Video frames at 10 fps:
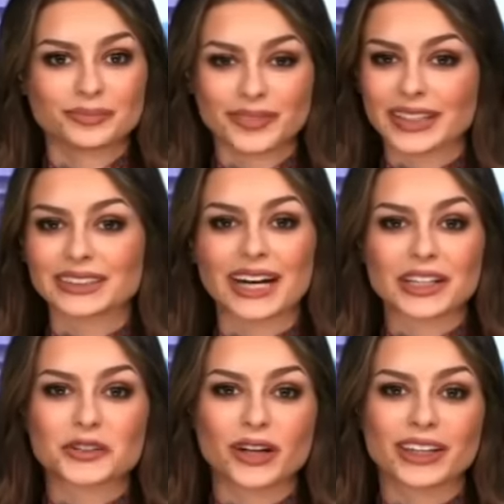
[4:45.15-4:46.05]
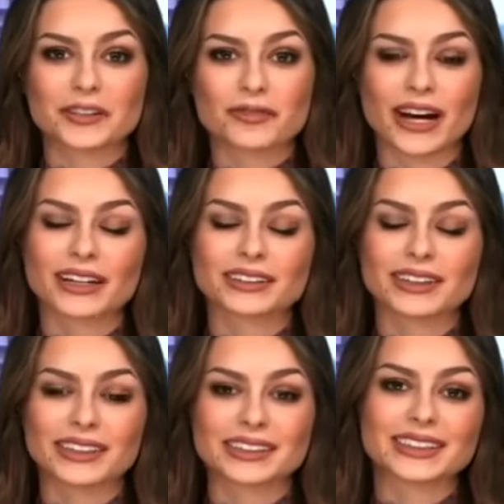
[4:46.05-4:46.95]
Exactly right. The fact that
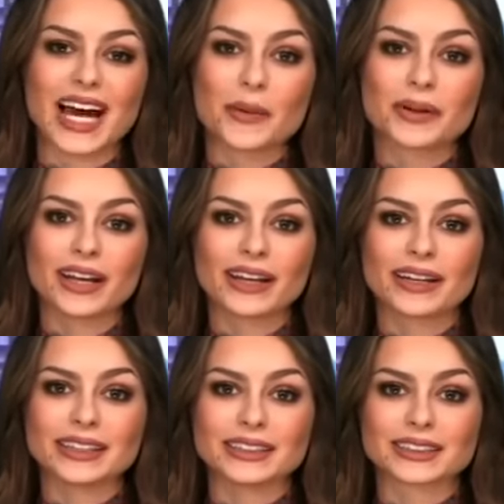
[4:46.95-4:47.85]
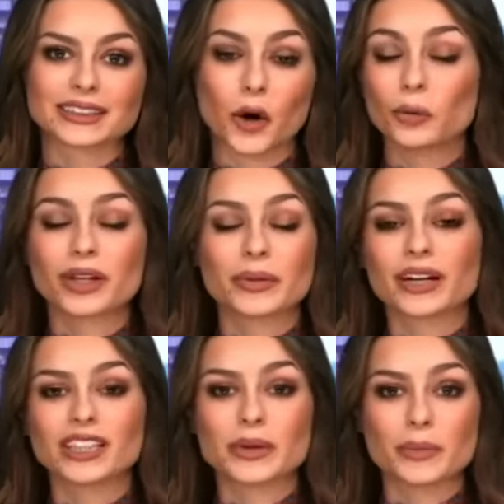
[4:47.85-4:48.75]
this is happening is only
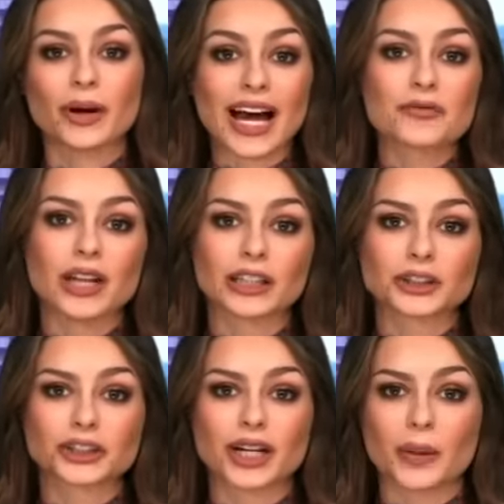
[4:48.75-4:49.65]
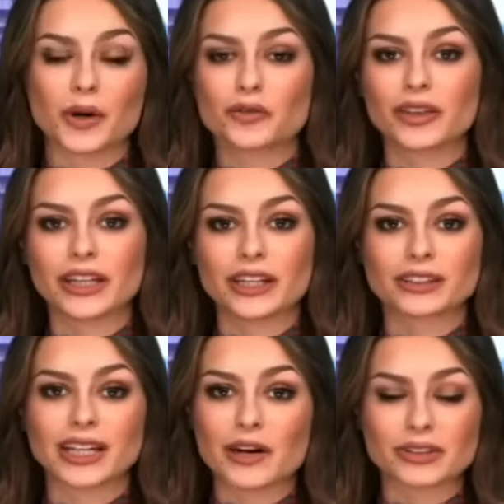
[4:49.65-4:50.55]
because people have not stood up over the
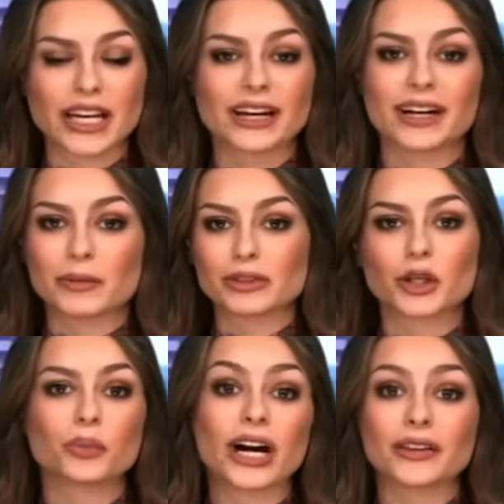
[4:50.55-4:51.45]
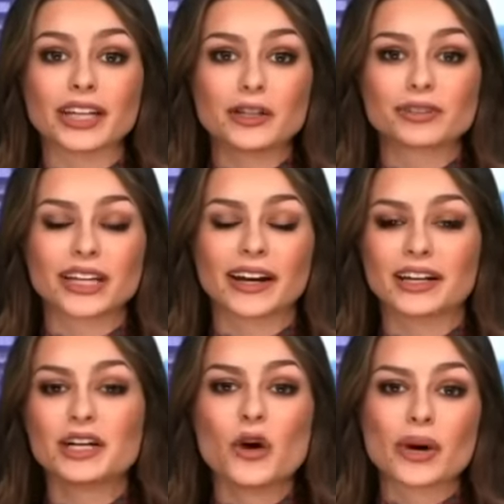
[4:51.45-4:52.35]
years. I've said it. I'm so proud that you've said
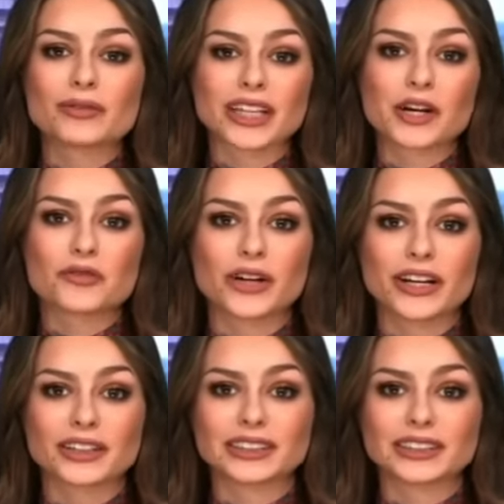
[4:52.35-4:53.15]
it. We've said it for years.